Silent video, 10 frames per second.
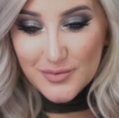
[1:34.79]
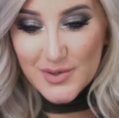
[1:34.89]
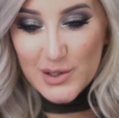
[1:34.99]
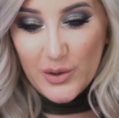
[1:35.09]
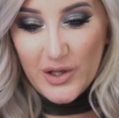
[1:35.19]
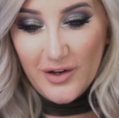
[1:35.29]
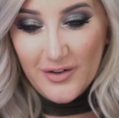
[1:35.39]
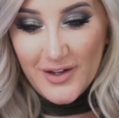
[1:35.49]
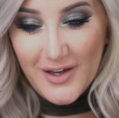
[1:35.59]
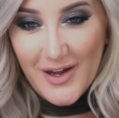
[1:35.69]
So
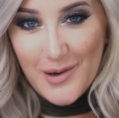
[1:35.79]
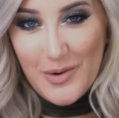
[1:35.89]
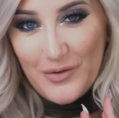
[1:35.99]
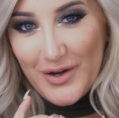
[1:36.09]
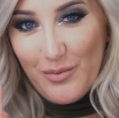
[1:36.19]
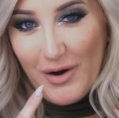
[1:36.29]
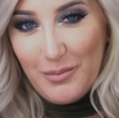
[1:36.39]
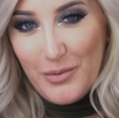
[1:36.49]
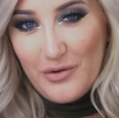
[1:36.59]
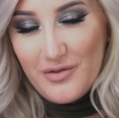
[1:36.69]
clearly I'm already
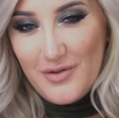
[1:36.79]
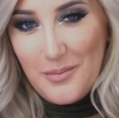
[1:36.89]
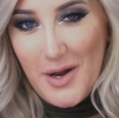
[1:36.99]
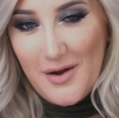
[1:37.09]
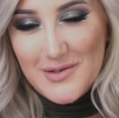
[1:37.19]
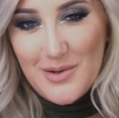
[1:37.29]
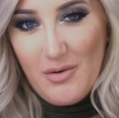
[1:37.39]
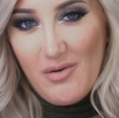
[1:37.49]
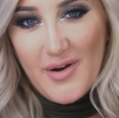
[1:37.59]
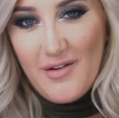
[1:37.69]
wearing both of them now, so
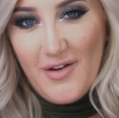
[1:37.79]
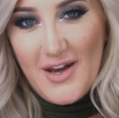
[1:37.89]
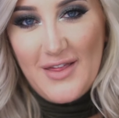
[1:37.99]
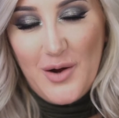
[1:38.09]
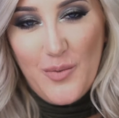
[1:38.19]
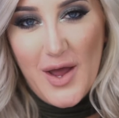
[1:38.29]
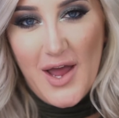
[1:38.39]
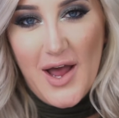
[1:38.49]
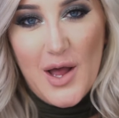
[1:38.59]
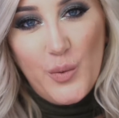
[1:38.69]
I won't give anything
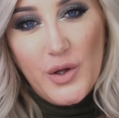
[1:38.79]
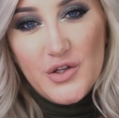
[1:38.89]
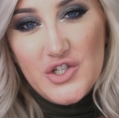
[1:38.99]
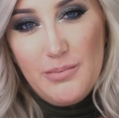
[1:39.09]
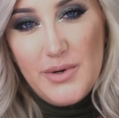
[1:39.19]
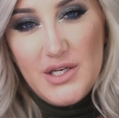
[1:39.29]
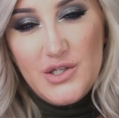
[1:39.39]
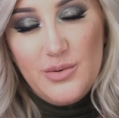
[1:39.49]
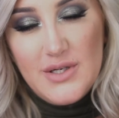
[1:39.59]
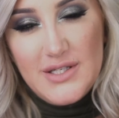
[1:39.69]
away. I will jump
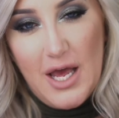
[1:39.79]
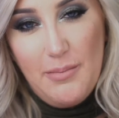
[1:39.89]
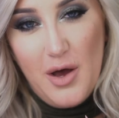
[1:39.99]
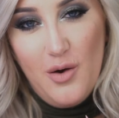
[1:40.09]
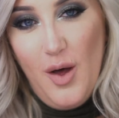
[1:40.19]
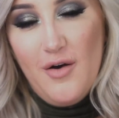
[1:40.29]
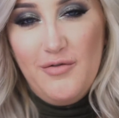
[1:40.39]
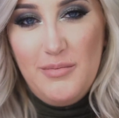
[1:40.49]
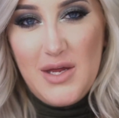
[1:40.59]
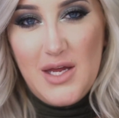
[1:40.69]
into a demo
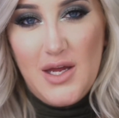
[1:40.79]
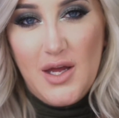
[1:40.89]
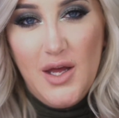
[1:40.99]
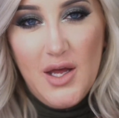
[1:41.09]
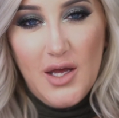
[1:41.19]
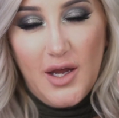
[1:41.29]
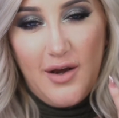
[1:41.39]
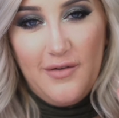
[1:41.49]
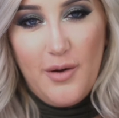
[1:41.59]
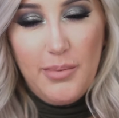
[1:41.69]
of me
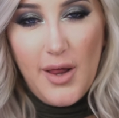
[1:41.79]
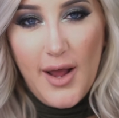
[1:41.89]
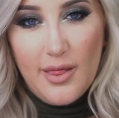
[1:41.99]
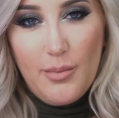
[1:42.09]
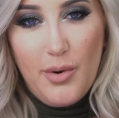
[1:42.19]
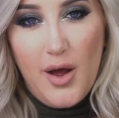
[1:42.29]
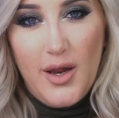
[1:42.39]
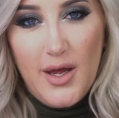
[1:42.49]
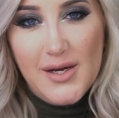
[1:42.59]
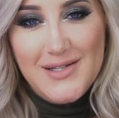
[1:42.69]
kind of applying the
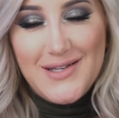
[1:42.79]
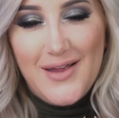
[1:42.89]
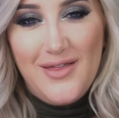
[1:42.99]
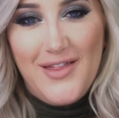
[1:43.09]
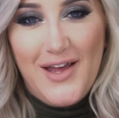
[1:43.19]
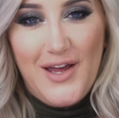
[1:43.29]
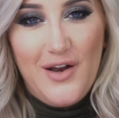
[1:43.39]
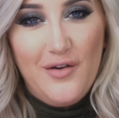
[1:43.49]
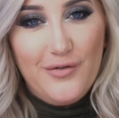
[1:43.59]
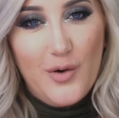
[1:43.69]
products and
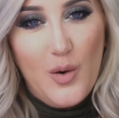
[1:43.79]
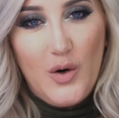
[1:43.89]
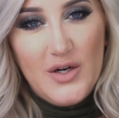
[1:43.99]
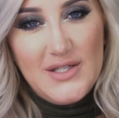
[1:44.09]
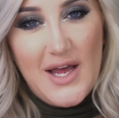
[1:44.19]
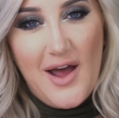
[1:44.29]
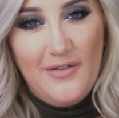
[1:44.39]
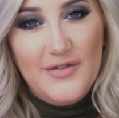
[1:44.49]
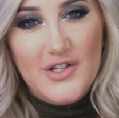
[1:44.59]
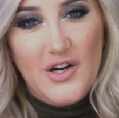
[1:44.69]
then of course
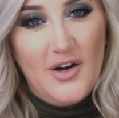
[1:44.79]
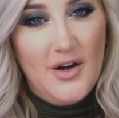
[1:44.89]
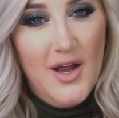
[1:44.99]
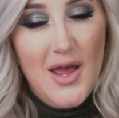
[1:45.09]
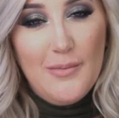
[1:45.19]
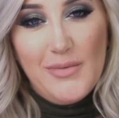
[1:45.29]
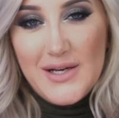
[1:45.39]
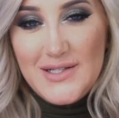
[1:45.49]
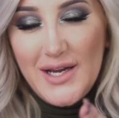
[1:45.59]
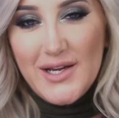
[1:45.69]
after
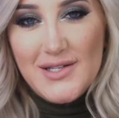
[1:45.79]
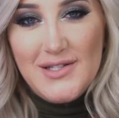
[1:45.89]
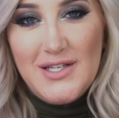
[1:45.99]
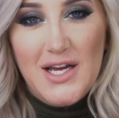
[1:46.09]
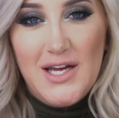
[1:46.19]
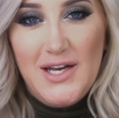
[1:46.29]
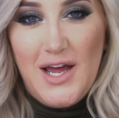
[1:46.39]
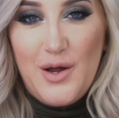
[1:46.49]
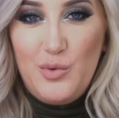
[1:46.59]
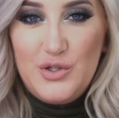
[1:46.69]
my day is done
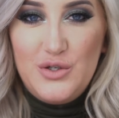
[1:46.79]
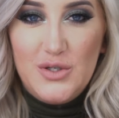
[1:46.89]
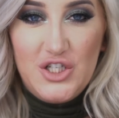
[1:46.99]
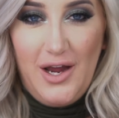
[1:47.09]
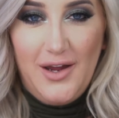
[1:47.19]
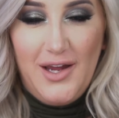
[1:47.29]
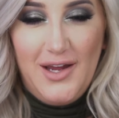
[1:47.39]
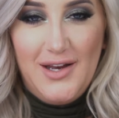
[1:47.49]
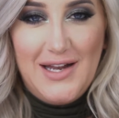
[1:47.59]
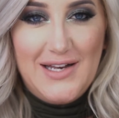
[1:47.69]
I will do a
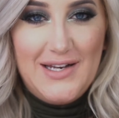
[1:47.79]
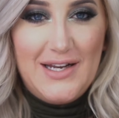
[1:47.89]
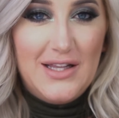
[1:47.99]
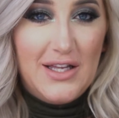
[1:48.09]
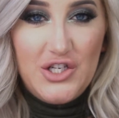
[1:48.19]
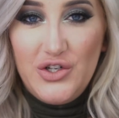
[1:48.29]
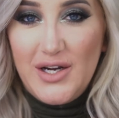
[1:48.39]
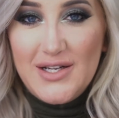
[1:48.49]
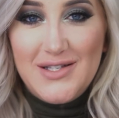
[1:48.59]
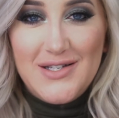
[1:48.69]
check-in and let you
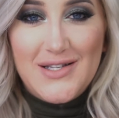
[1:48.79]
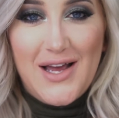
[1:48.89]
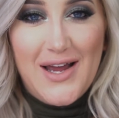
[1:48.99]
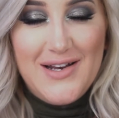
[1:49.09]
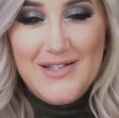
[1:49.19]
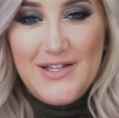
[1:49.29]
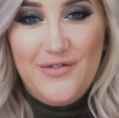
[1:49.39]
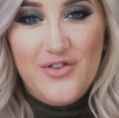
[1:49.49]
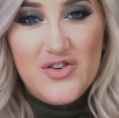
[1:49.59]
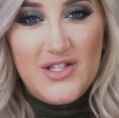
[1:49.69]
guys decide and
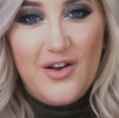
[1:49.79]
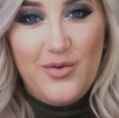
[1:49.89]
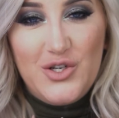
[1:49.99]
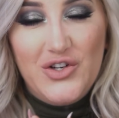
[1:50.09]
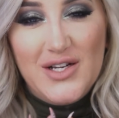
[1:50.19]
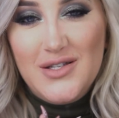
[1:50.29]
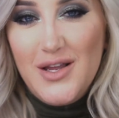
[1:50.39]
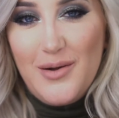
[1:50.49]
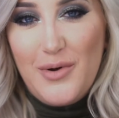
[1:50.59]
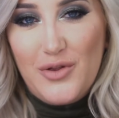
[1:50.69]
see for yourself what you guys
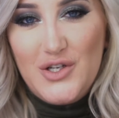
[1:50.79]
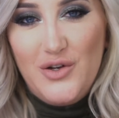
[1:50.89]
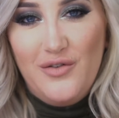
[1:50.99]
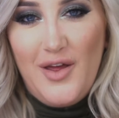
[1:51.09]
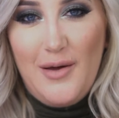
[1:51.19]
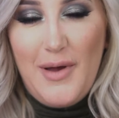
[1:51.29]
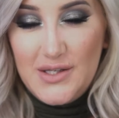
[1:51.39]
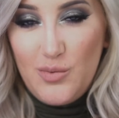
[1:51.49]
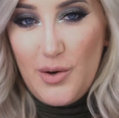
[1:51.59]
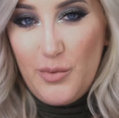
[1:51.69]
think about the two of them.
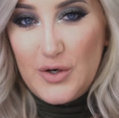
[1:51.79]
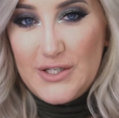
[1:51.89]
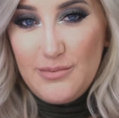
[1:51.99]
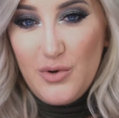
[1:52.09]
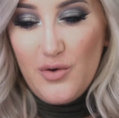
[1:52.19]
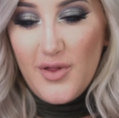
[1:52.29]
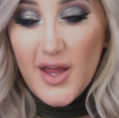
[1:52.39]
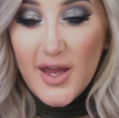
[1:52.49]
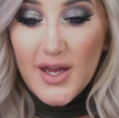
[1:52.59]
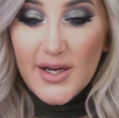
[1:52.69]
Is one more
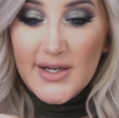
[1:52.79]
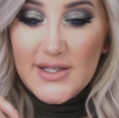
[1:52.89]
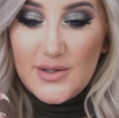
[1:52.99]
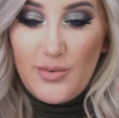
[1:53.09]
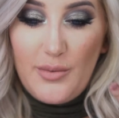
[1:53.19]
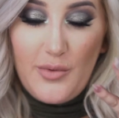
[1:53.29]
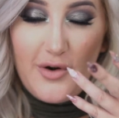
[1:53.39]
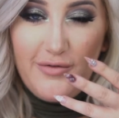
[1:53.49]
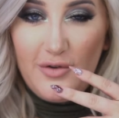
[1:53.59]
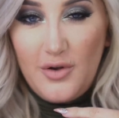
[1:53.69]
smoothing? Is one
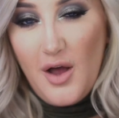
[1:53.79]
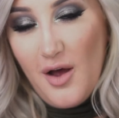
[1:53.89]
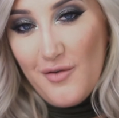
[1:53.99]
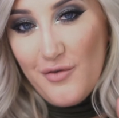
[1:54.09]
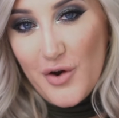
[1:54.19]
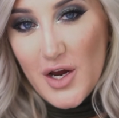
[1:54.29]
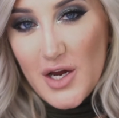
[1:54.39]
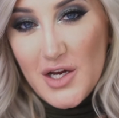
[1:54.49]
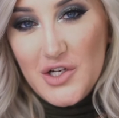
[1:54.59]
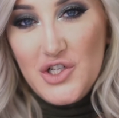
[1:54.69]
more full
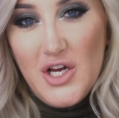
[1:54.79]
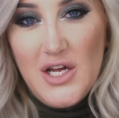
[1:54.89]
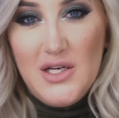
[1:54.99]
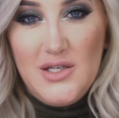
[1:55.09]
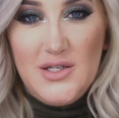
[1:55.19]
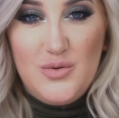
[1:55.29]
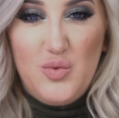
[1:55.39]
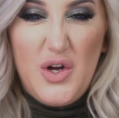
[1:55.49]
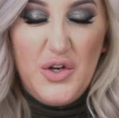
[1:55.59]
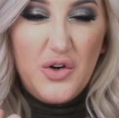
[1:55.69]
coverage? Does
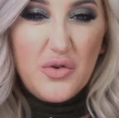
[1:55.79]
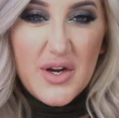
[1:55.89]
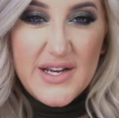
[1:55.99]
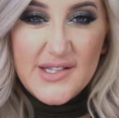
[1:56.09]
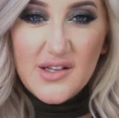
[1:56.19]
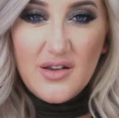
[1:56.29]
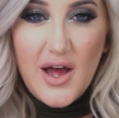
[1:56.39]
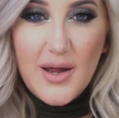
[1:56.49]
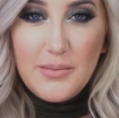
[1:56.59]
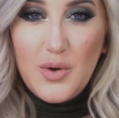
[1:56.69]
one crease a
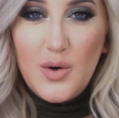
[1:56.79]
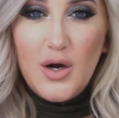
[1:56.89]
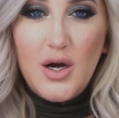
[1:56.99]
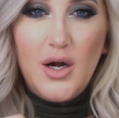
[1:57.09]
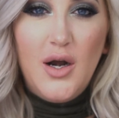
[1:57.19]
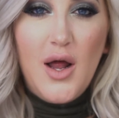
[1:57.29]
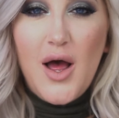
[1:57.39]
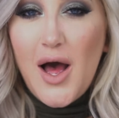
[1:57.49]
lot more?